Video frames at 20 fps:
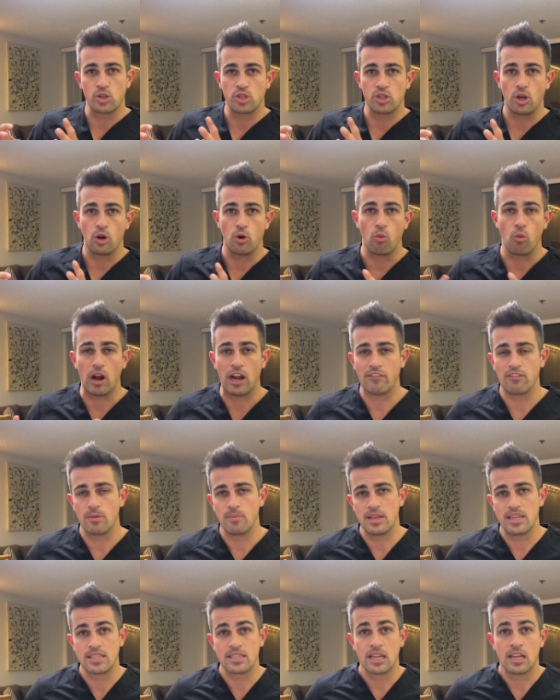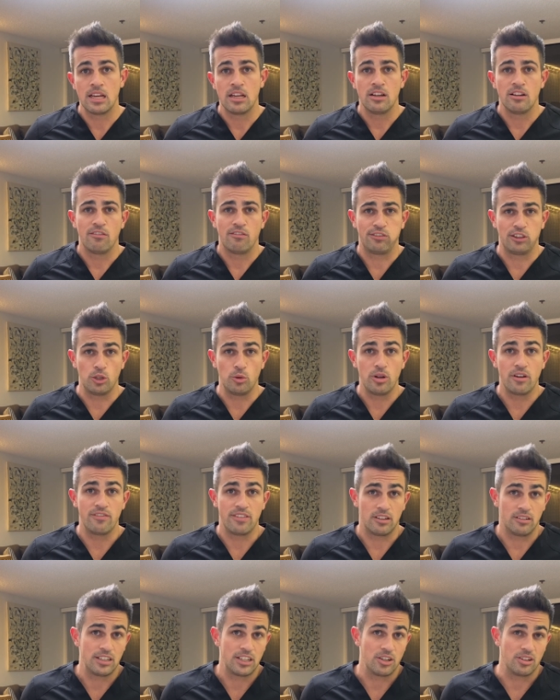So one of them is fluid
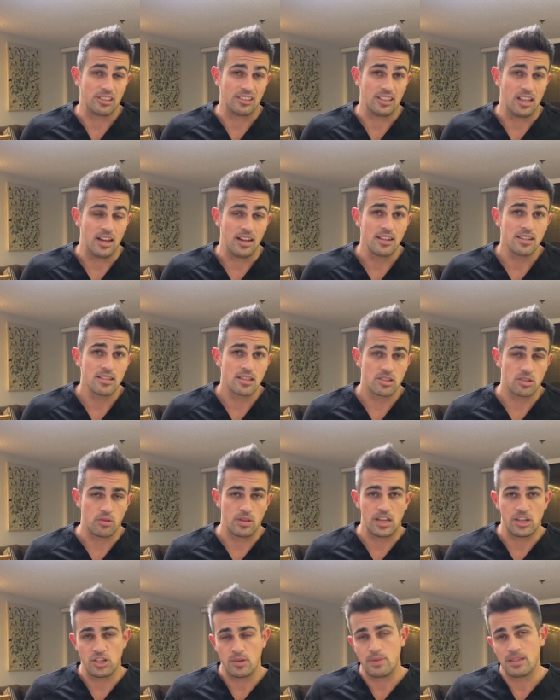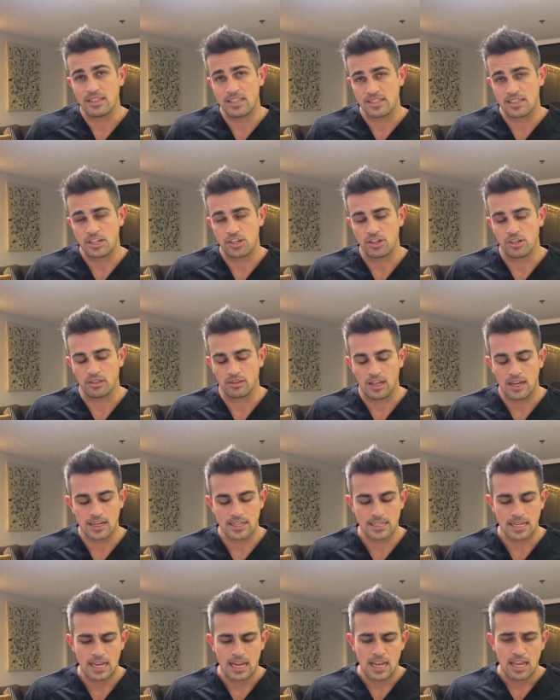filling your lungs. So they should be listening to your lungs.
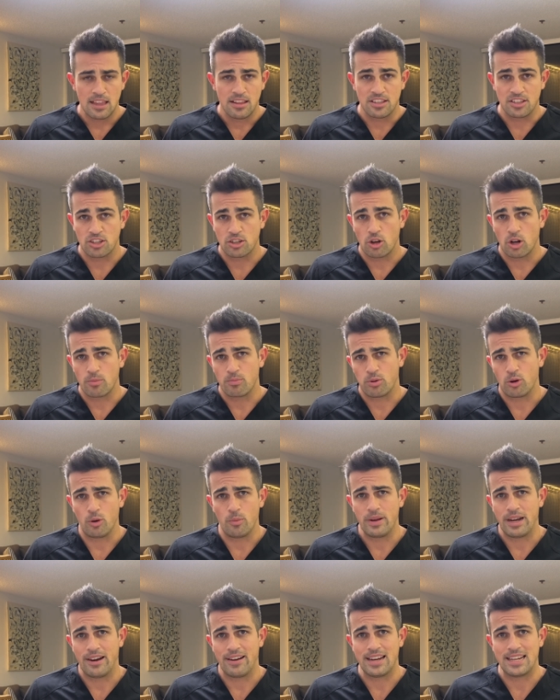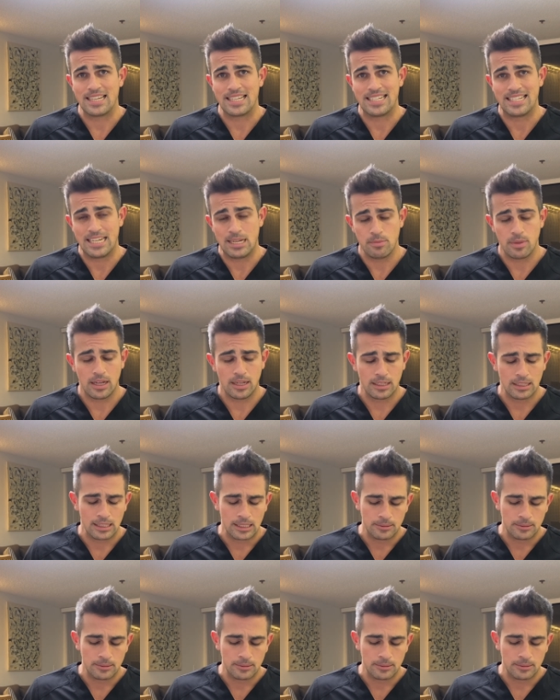This is called pulmonary edema.